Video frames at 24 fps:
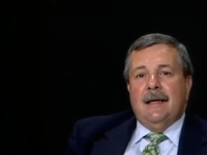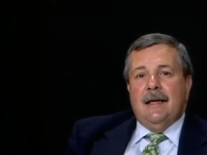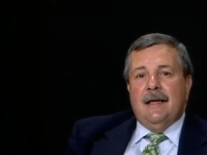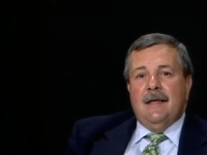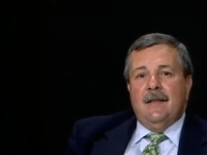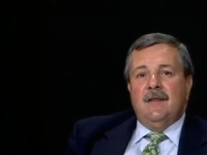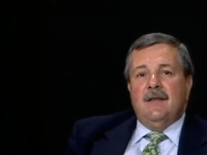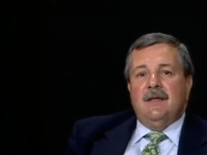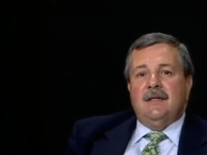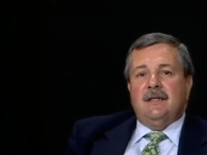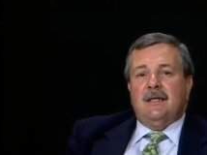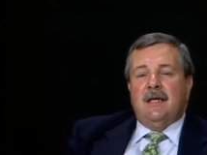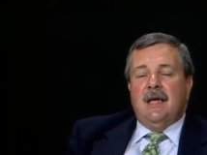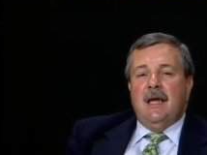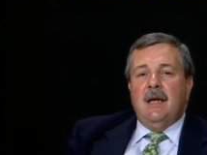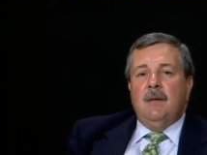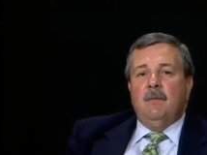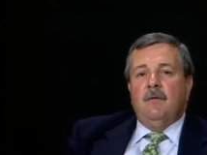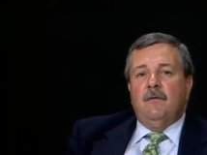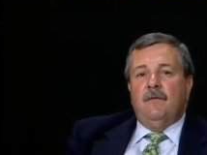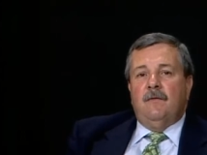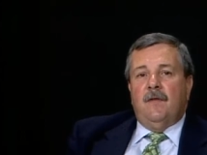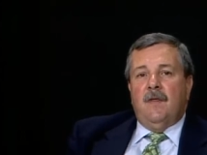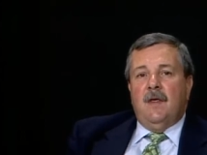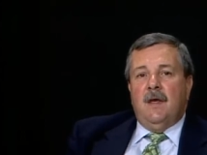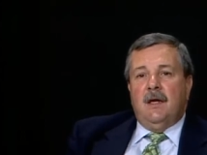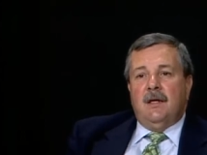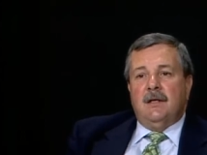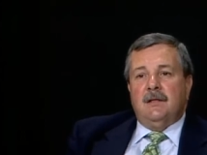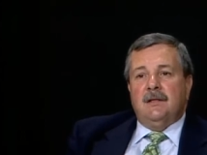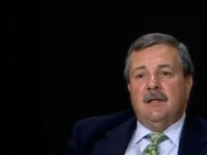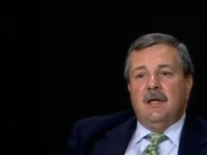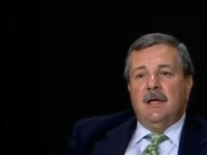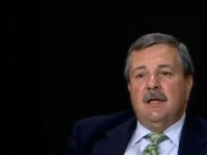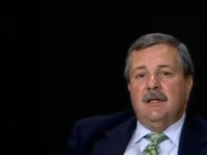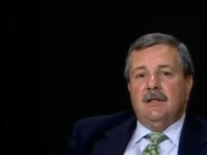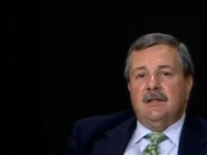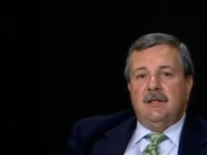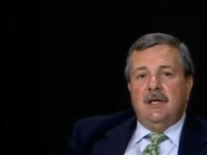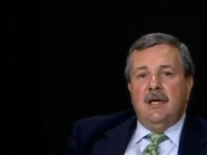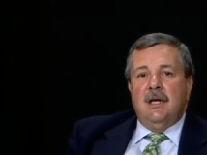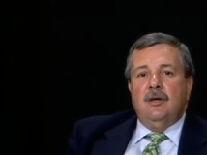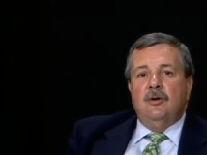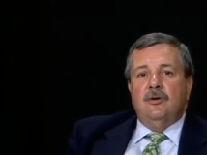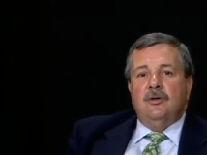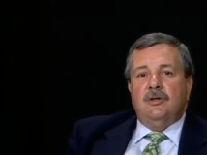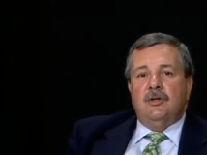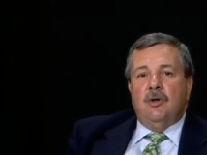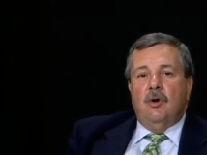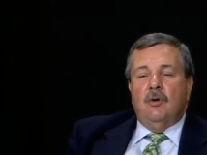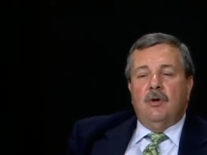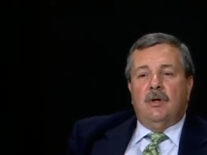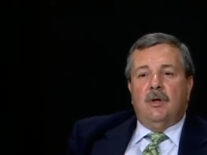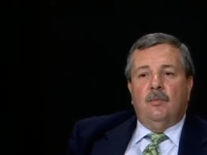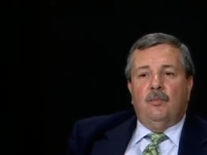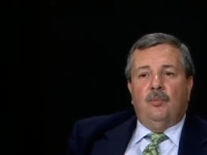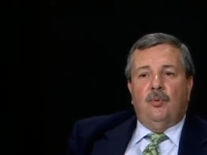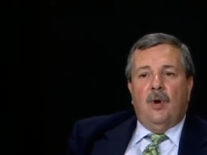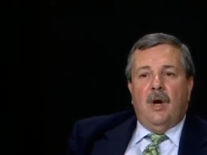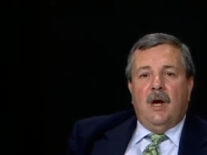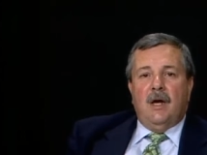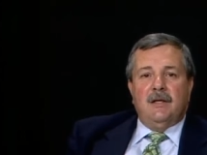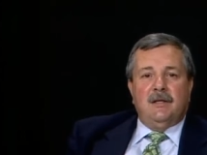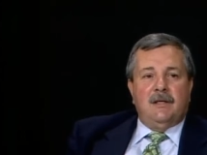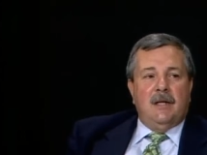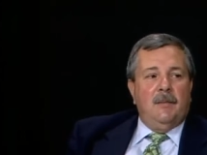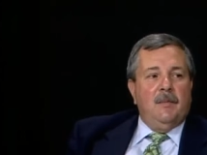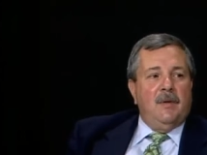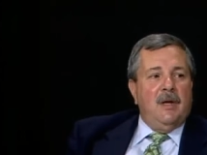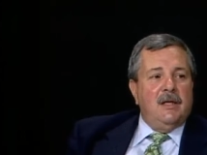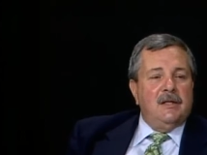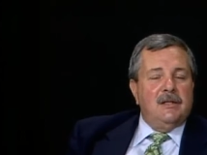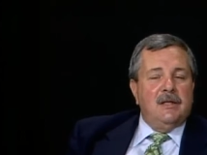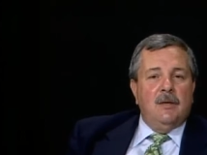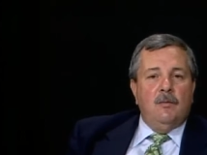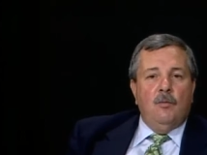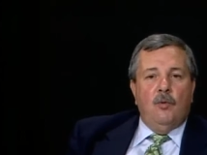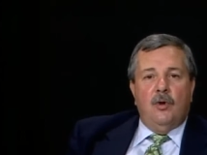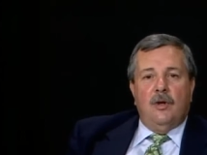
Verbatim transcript: In the scheme of things, seniors don't comprise, I'm guessing,